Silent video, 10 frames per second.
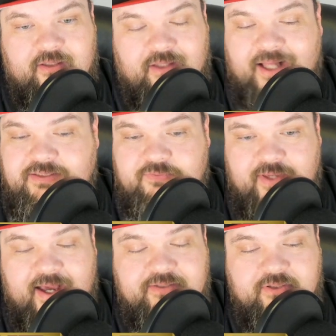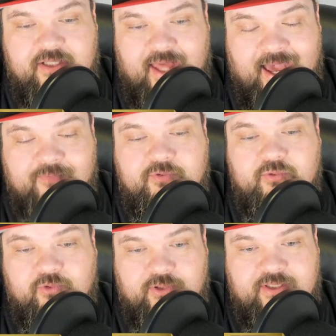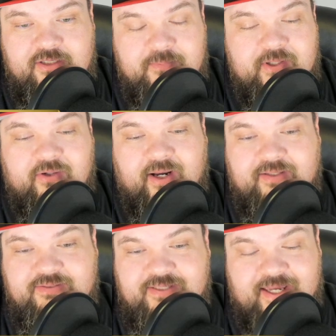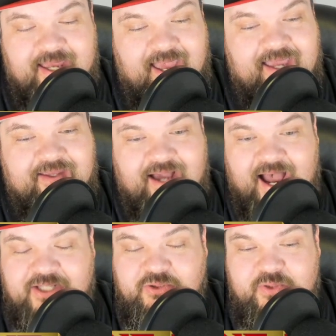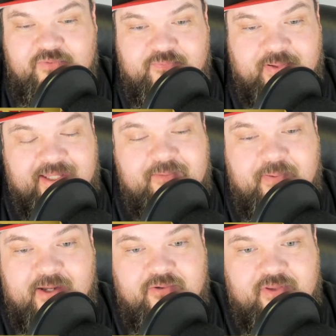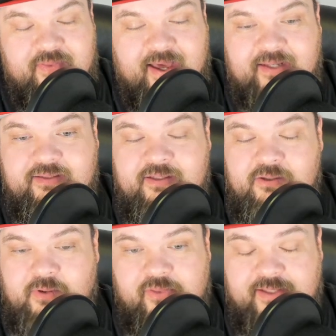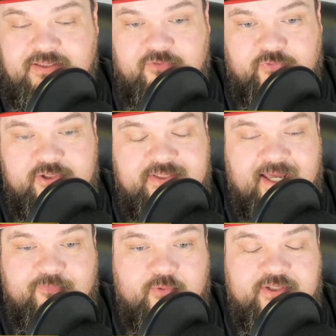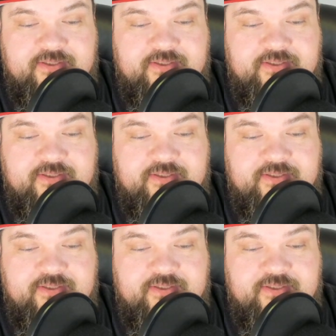Lots of guys are going to have to look in the mirror and say, hey, I should have played better than that, whether that's in the first half or the